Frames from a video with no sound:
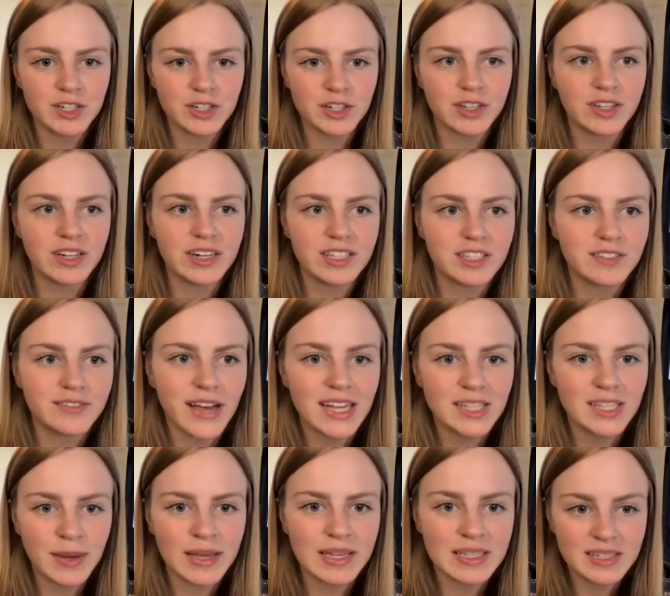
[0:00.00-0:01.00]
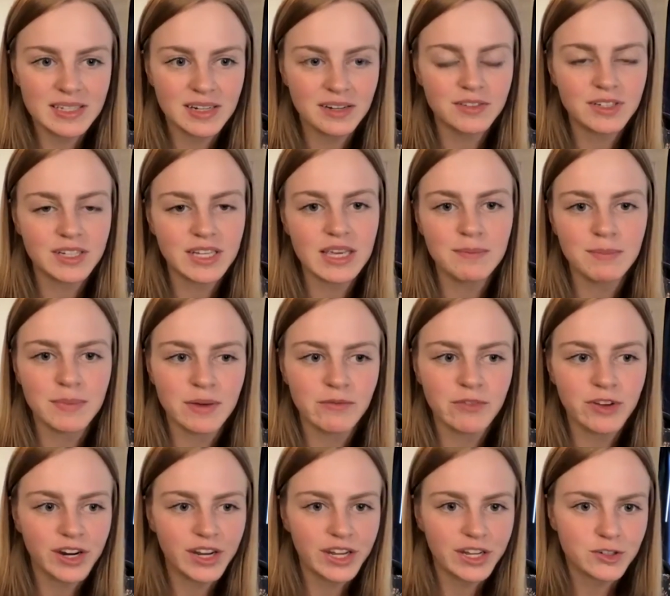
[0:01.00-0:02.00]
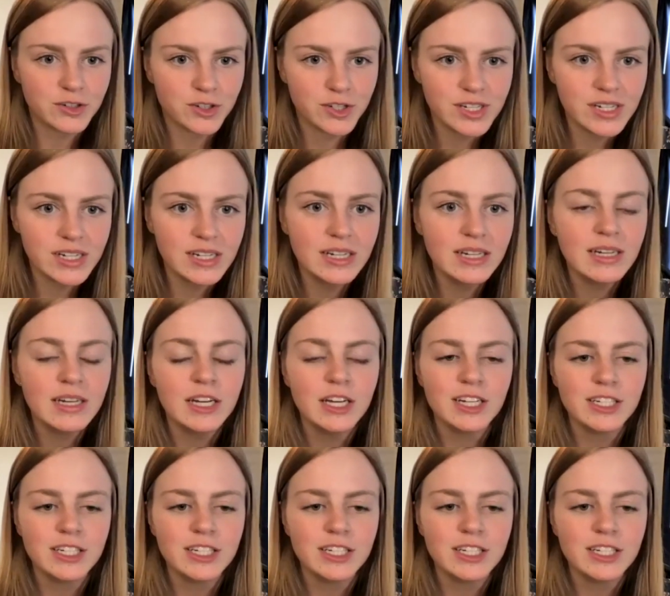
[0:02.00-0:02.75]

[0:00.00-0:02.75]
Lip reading: sure that it's fast paced enough to keep them very interested.